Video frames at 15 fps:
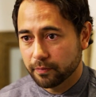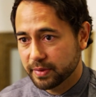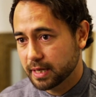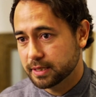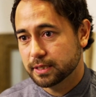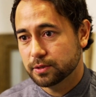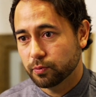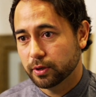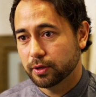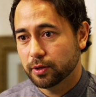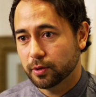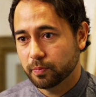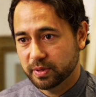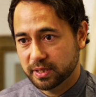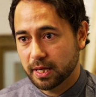That's just one of
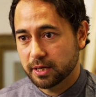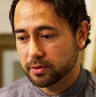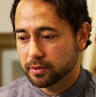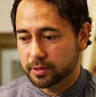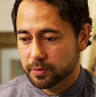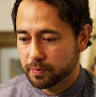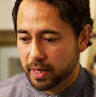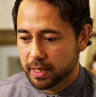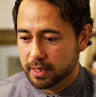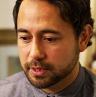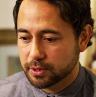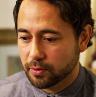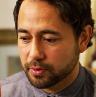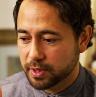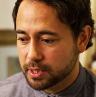the potentials. But
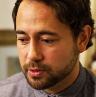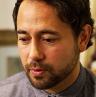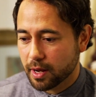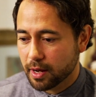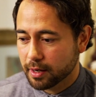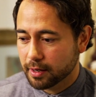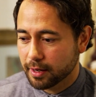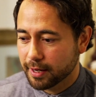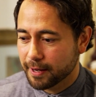so this rag,